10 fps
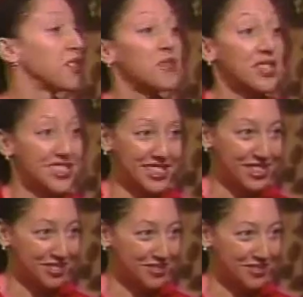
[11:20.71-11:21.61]

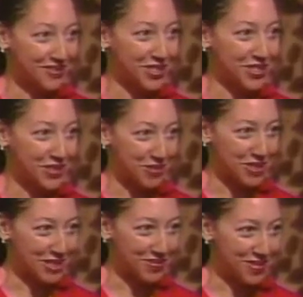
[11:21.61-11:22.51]
confronting you, we use the
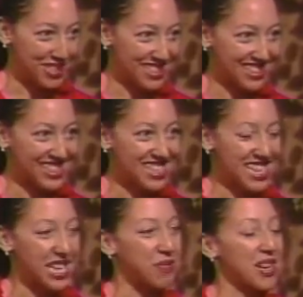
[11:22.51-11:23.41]
word confronting,
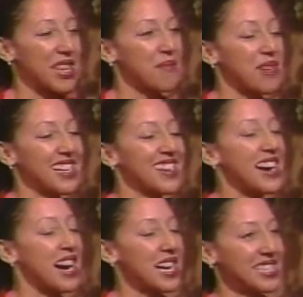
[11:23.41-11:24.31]
in a way that may
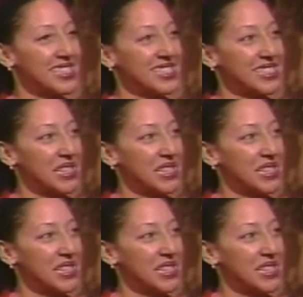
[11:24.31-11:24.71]
not